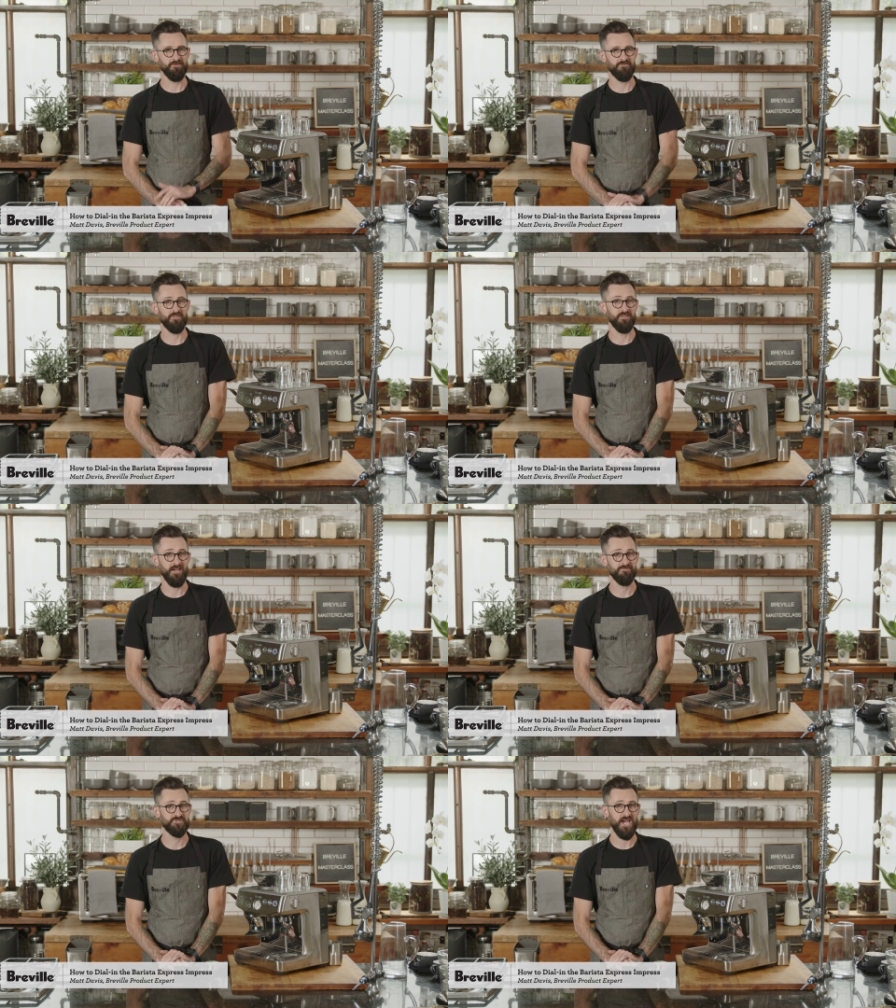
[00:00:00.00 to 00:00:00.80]
in for the
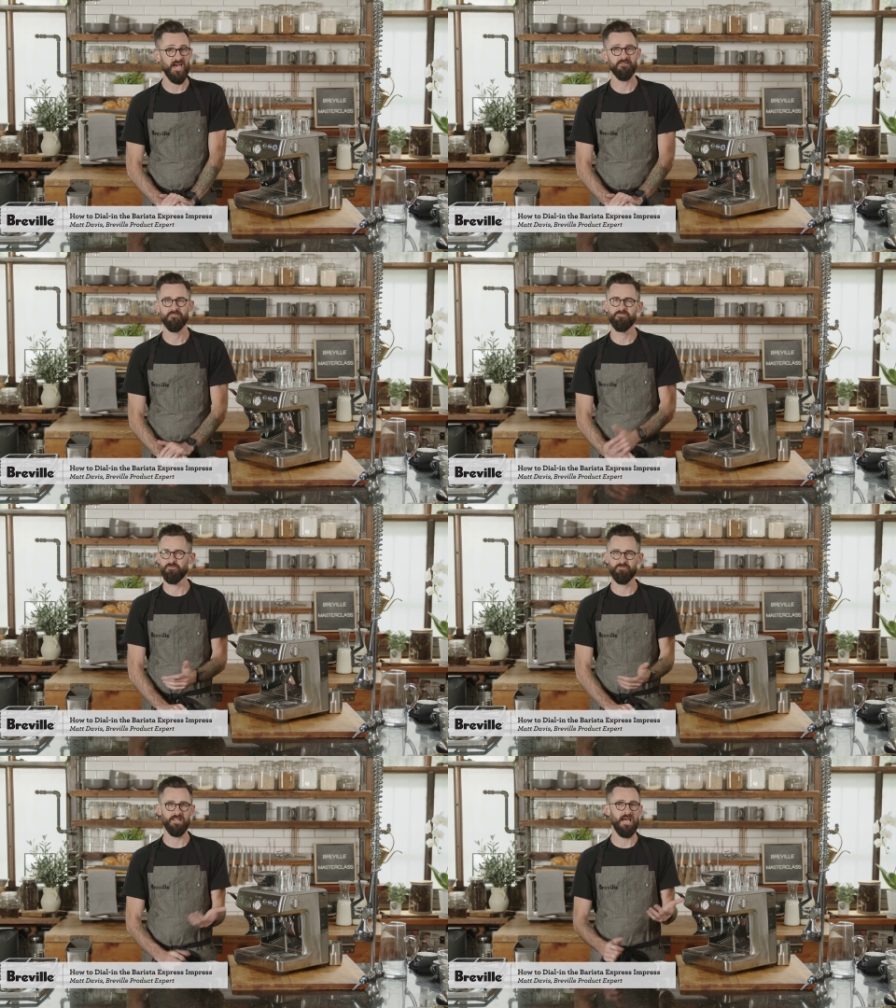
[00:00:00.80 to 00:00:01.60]
live chat, feel
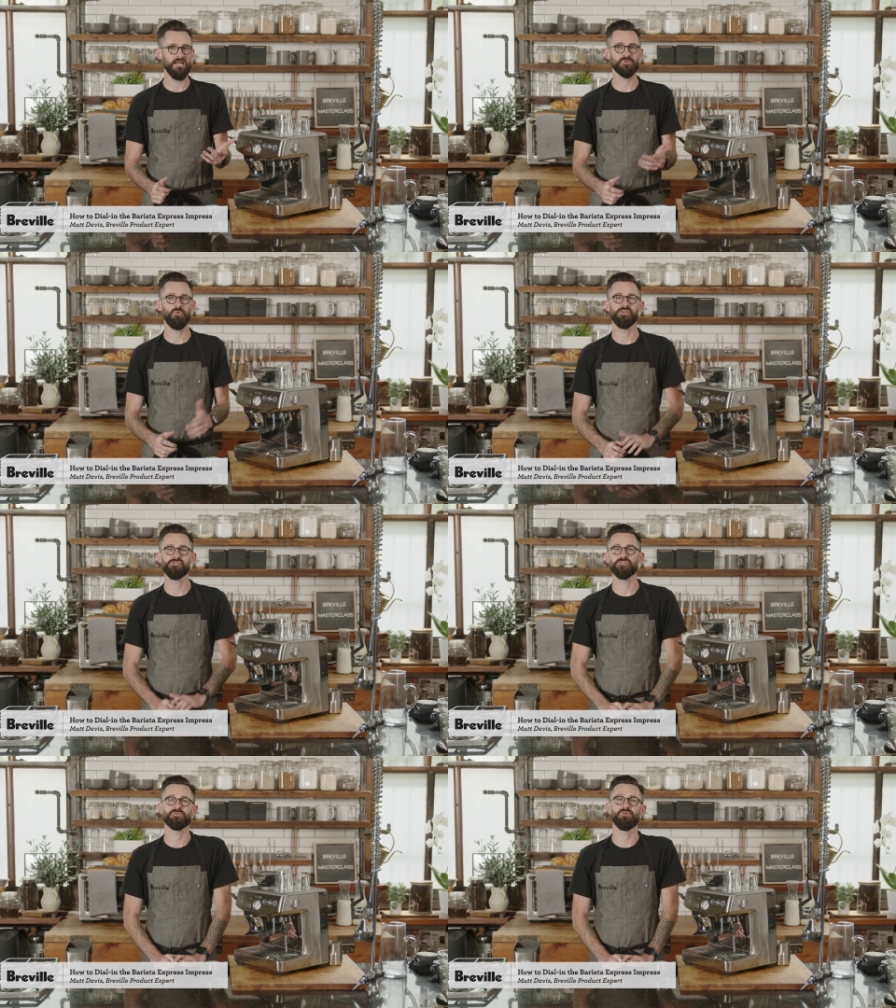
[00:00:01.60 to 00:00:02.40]
free to ask
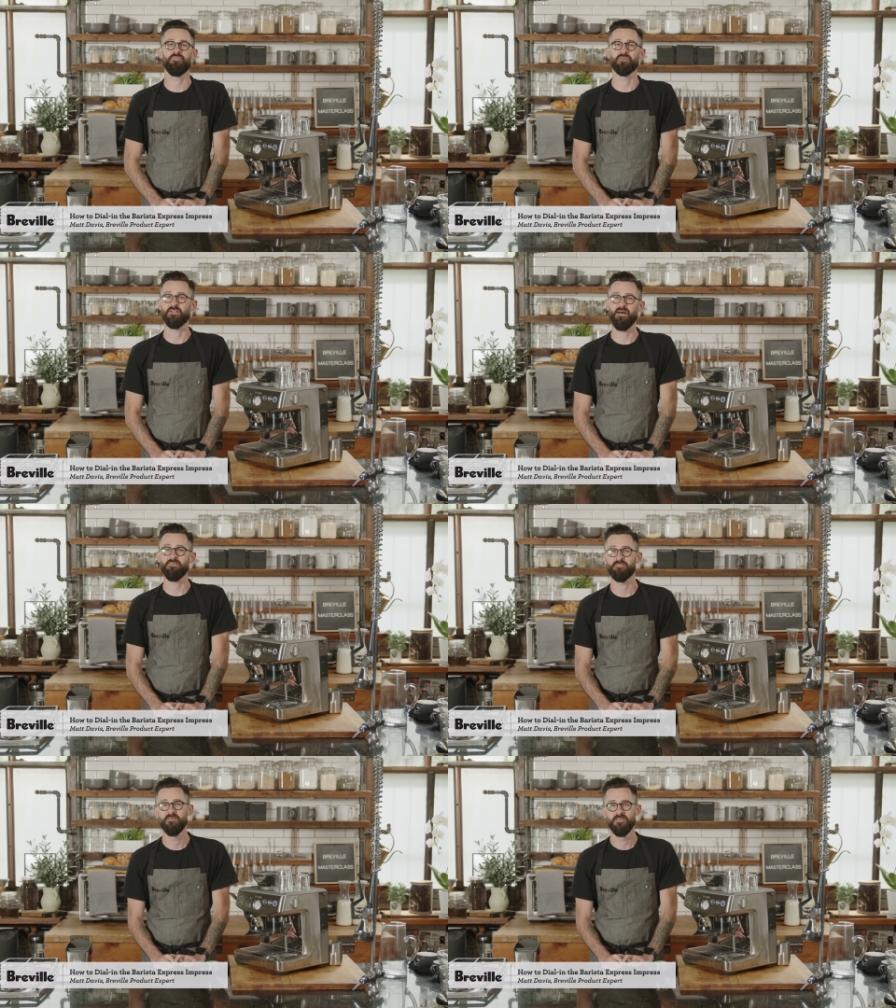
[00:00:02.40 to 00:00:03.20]
questions throughout the
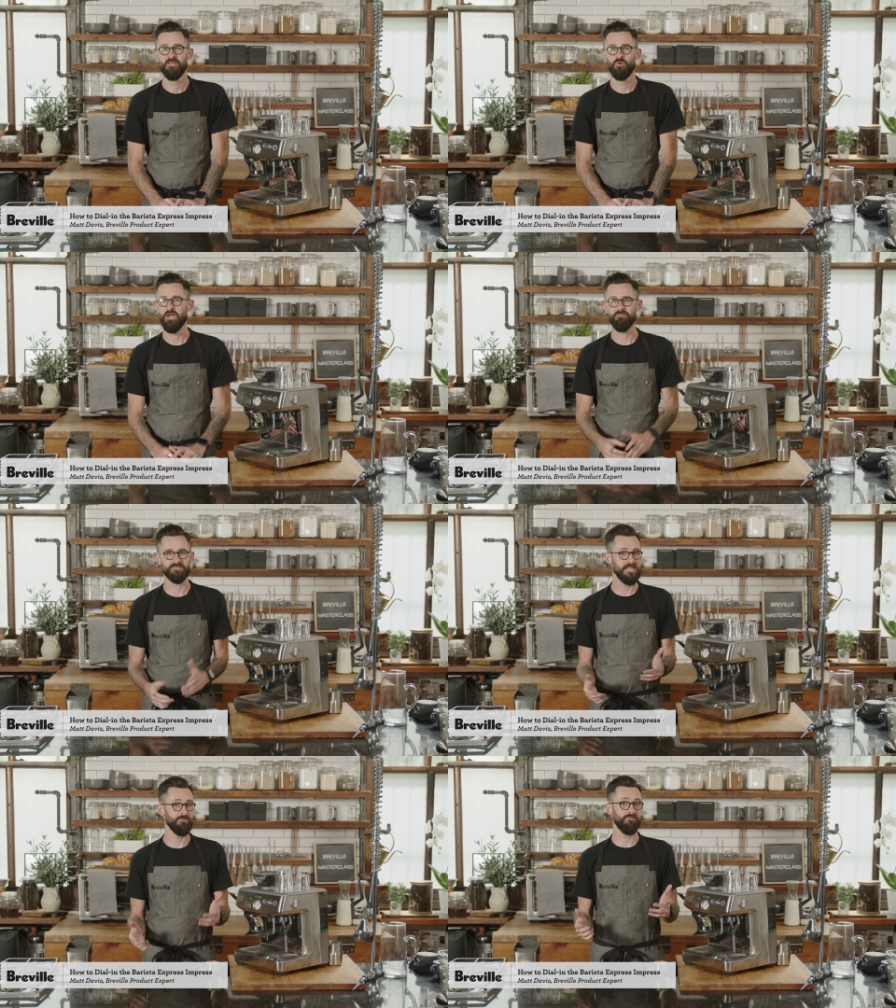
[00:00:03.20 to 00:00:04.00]
class. We have a
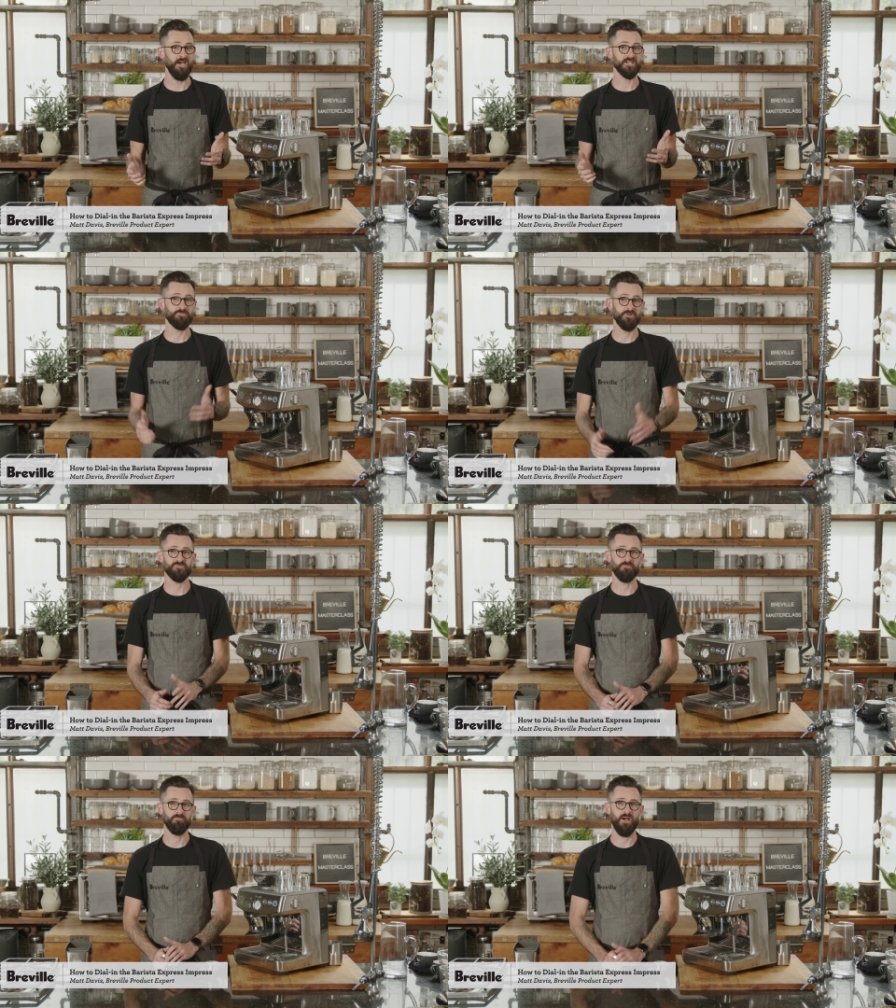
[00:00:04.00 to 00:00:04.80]
team of experts
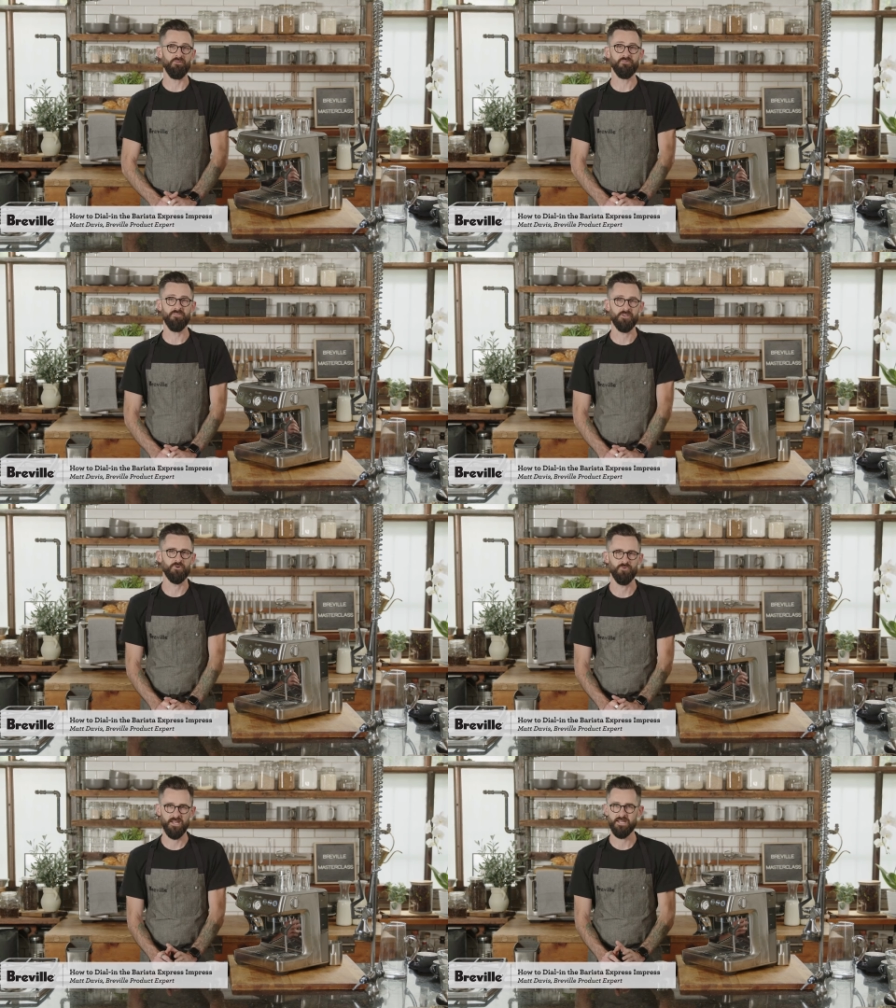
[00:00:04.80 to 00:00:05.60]
from Breville that
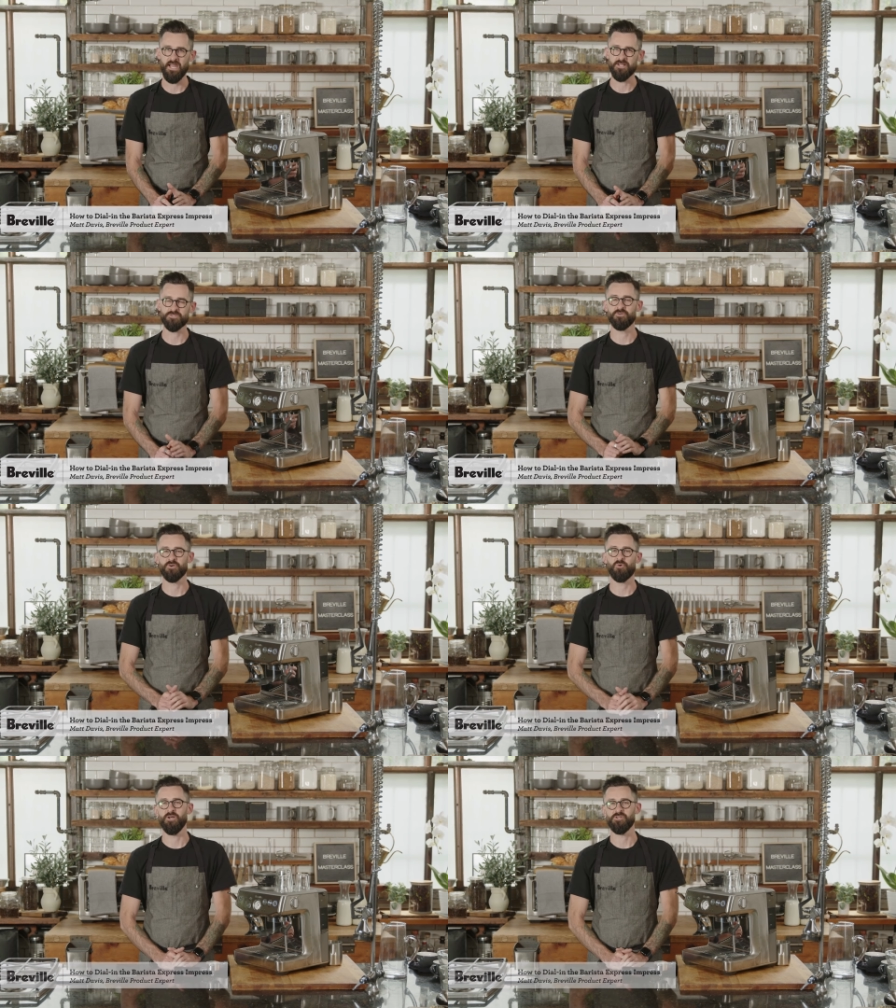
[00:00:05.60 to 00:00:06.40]
are ready to answer
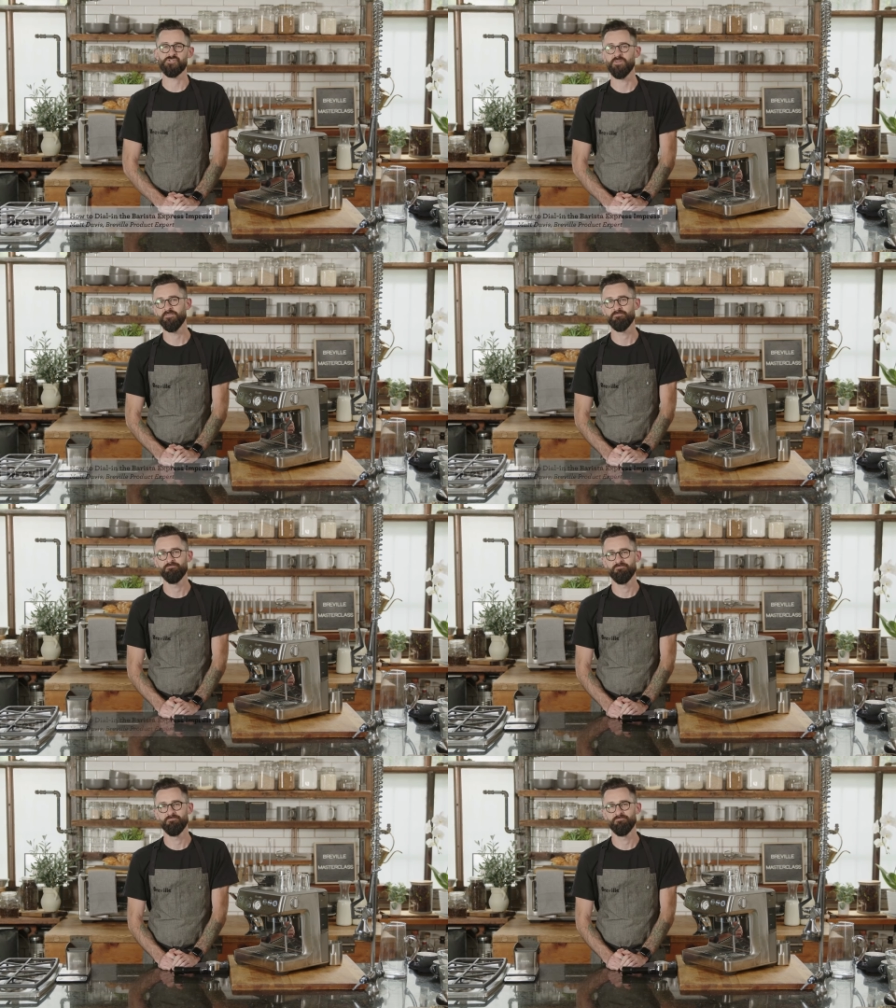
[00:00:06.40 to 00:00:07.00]
your questions.